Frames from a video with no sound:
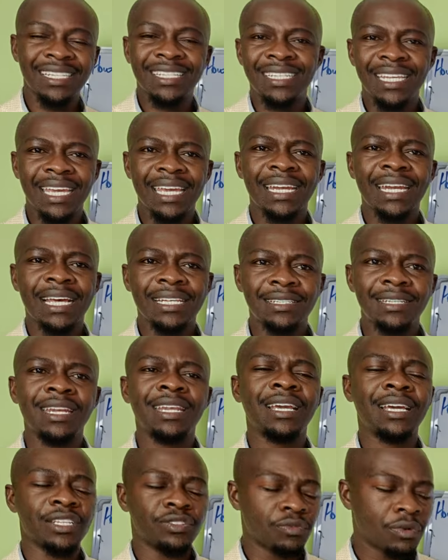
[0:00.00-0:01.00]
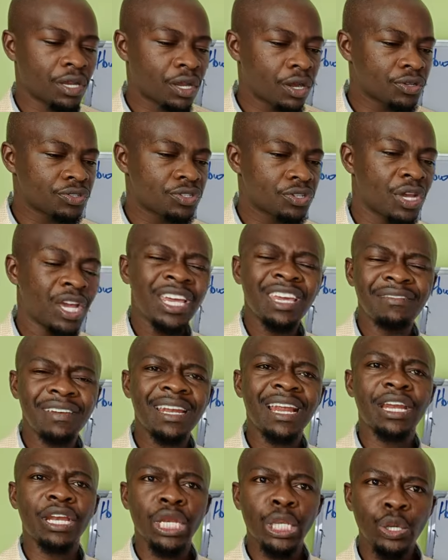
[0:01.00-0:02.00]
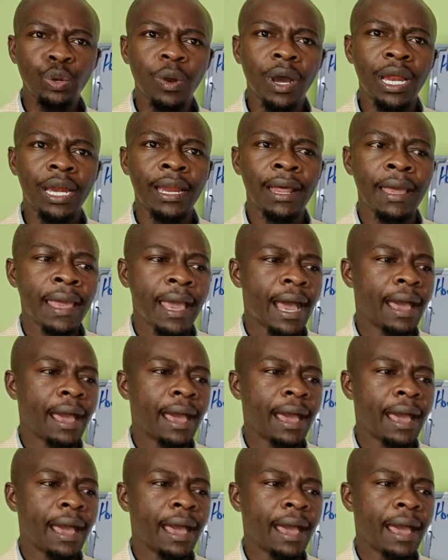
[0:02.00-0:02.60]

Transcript: the second hand sneakers will cost, even a new one,